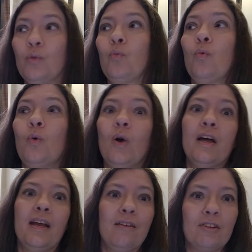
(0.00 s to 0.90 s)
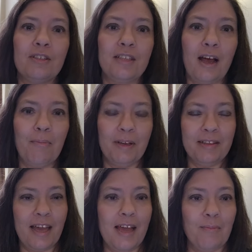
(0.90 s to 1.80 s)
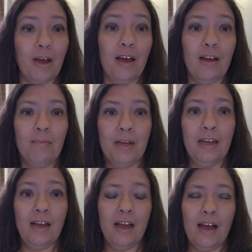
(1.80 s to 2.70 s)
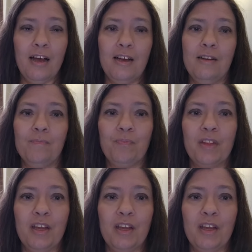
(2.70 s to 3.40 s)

whatever topic came up, and